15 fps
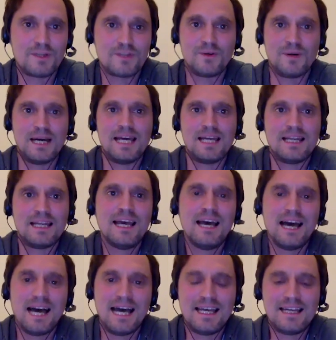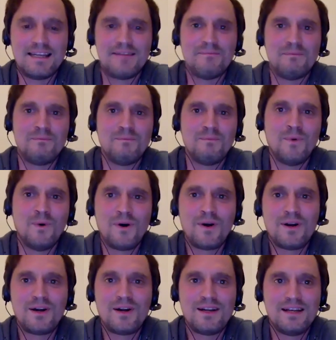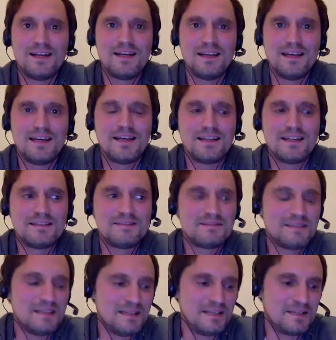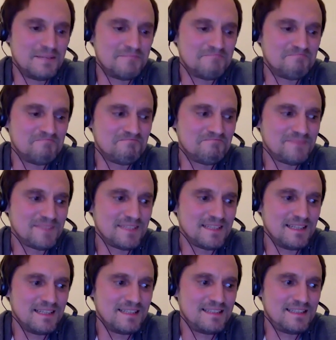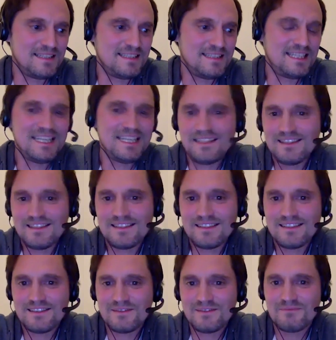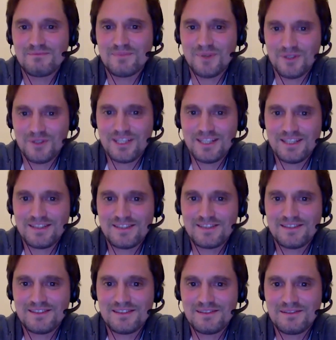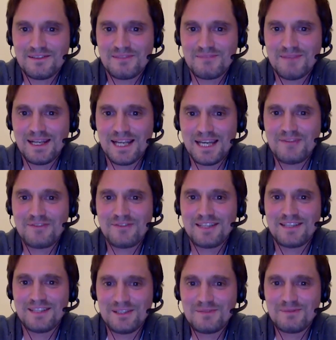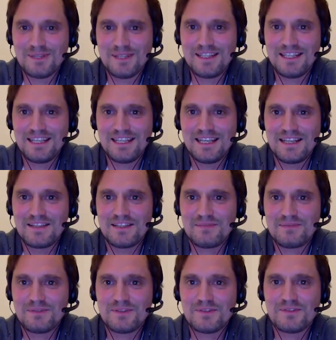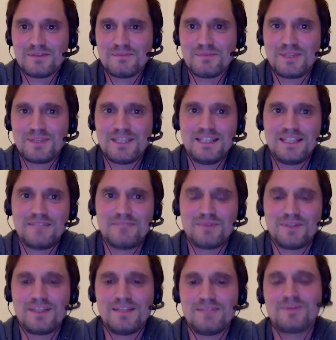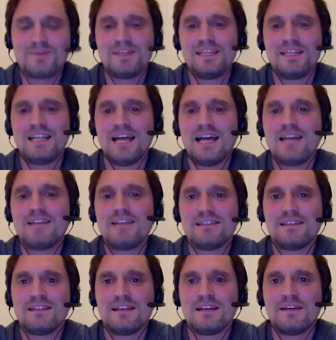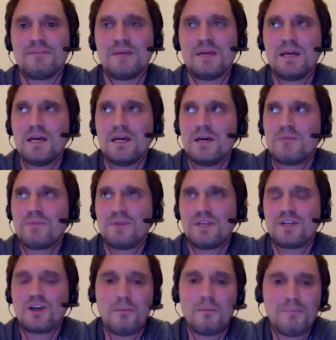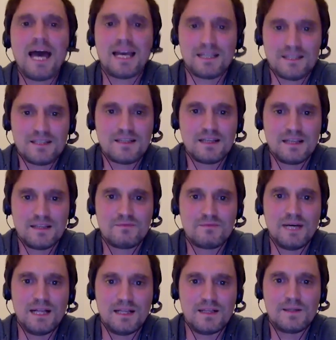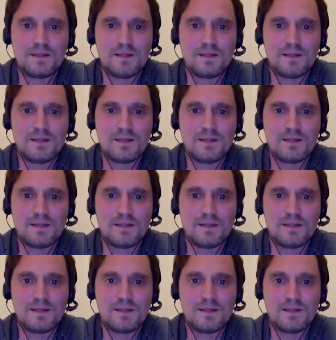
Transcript: So I had more, let's say, tedious projects in my life than this one. This was pretty nice and pretty compact as well.